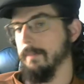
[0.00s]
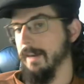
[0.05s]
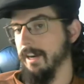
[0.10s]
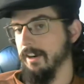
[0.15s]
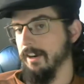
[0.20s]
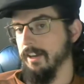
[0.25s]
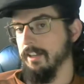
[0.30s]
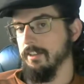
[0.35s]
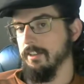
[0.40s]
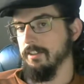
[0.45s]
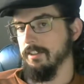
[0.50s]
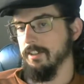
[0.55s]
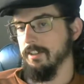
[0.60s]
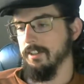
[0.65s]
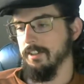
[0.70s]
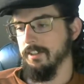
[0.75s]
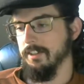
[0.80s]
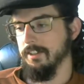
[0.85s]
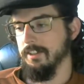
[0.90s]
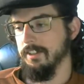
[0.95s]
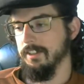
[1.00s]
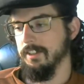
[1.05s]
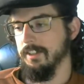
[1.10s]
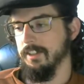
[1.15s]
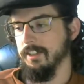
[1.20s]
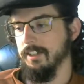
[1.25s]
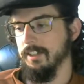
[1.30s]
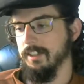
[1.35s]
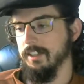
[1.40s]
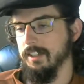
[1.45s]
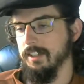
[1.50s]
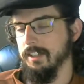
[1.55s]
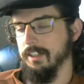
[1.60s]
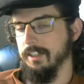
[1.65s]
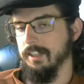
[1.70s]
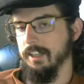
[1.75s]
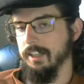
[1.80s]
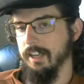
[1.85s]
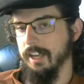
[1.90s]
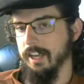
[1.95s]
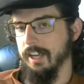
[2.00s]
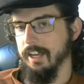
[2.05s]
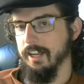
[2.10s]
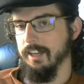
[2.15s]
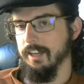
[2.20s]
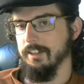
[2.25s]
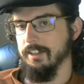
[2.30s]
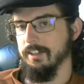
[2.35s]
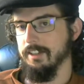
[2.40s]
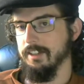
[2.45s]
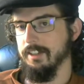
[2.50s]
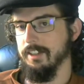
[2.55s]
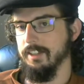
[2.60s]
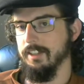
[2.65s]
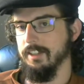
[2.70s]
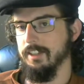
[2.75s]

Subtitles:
parents, and